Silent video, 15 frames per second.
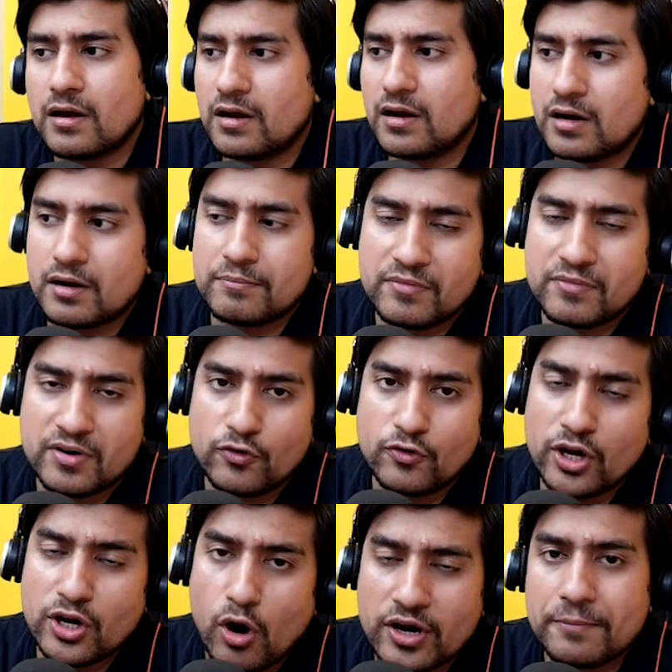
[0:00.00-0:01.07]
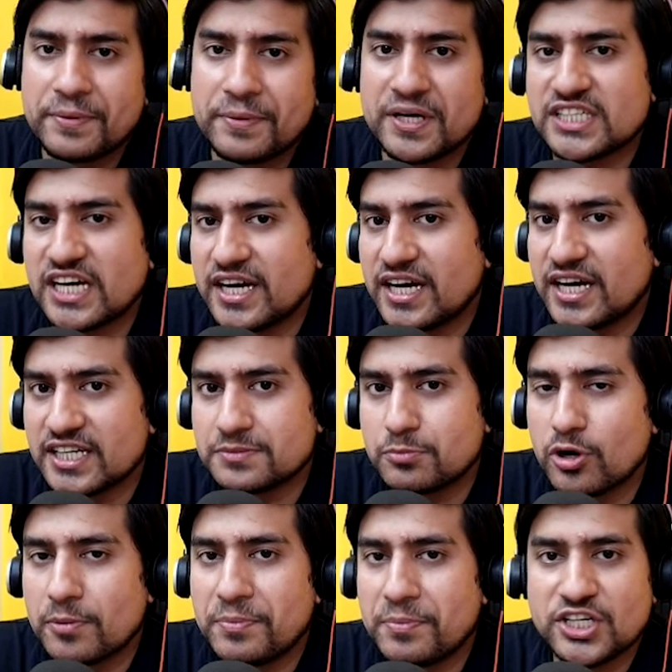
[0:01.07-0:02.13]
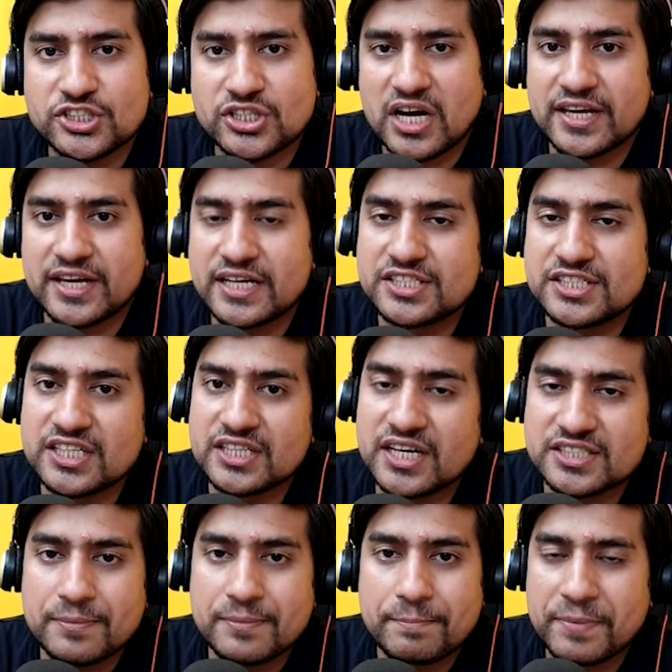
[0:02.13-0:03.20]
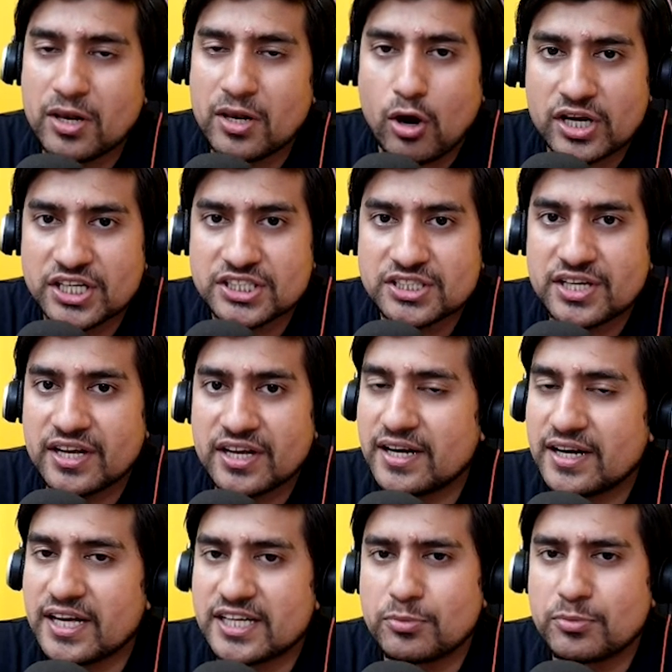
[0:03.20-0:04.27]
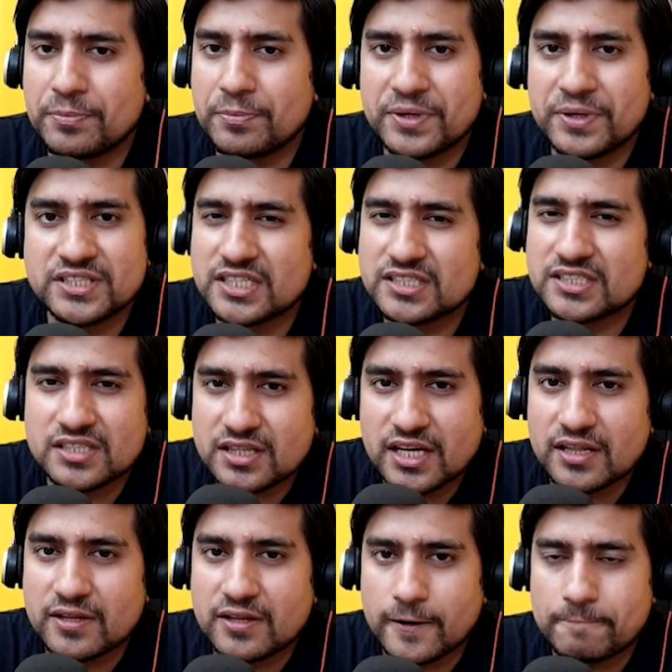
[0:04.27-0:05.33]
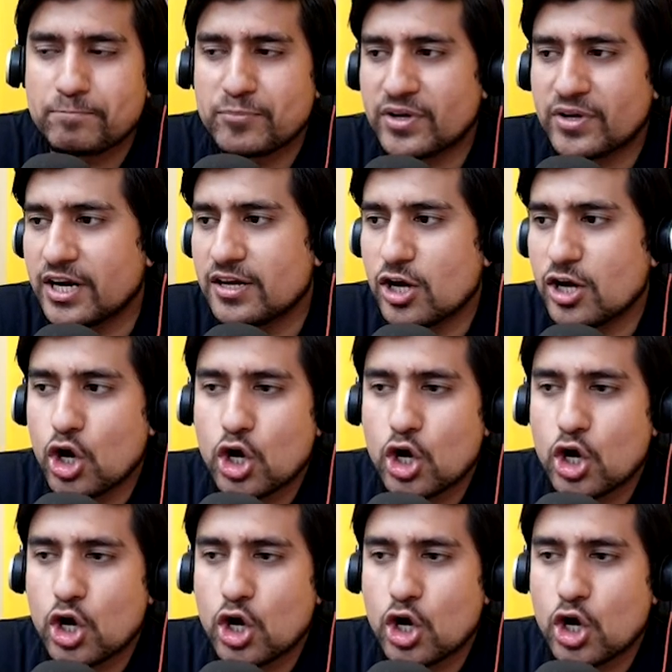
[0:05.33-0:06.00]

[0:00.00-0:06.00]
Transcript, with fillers: Uh, for a login page and a dashboard page, I can see that simple login is there and dashboard page there is nothing there, right?